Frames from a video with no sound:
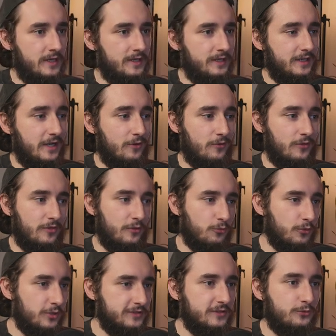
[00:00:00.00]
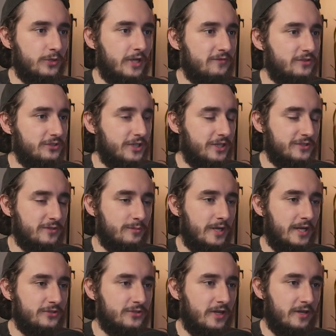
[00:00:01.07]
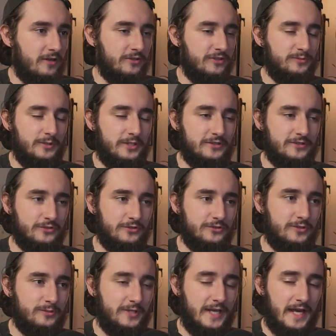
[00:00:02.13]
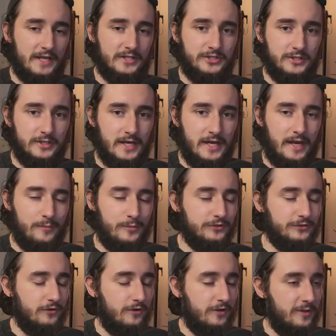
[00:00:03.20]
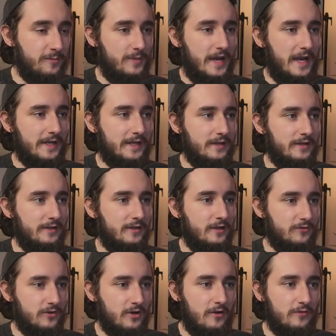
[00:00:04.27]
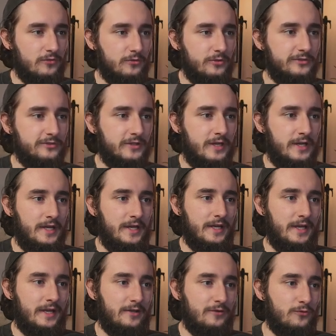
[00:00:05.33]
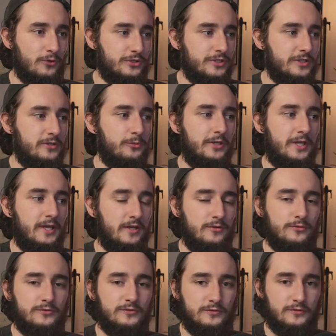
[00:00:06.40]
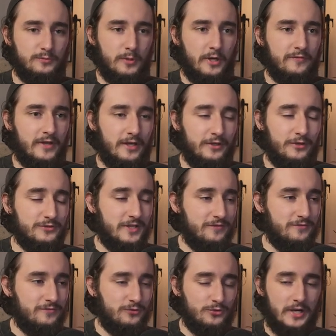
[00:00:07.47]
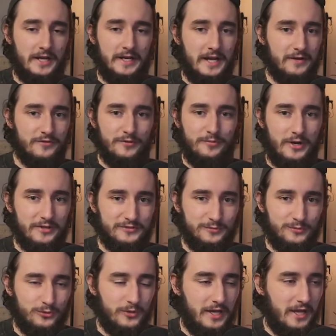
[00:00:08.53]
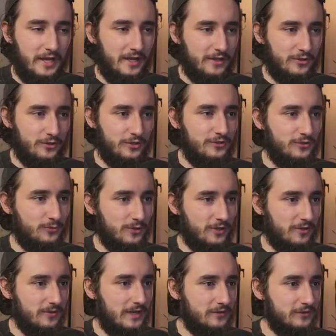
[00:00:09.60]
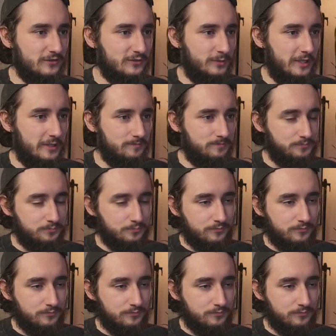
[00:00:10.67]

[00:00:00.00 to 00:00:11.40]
Now, the reason we have to change the page title is because there's some caching that happens on the back end of Confluence, and unfortunately, we can't use smart values. I've tried every possible way I could to work around this, but